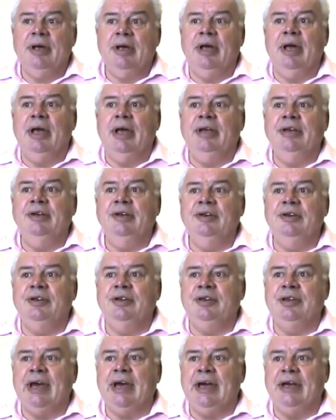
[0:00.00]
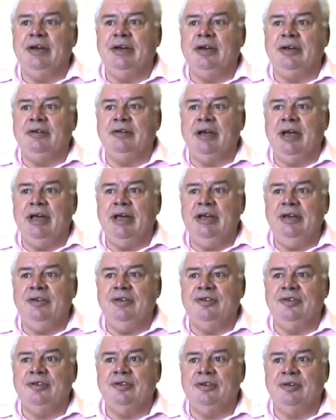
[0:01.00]
And that
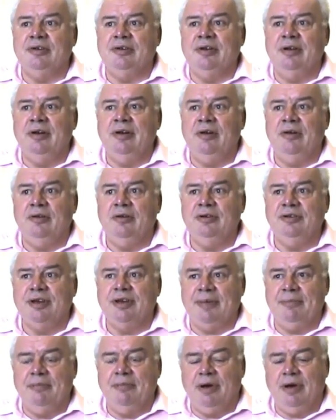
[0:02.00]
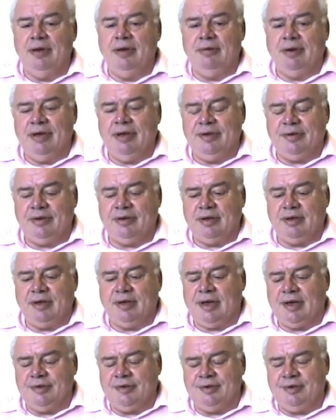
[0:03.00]
creates a logjam right the way throughout
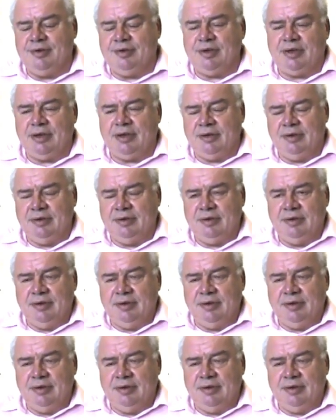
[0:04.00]
the housing chain.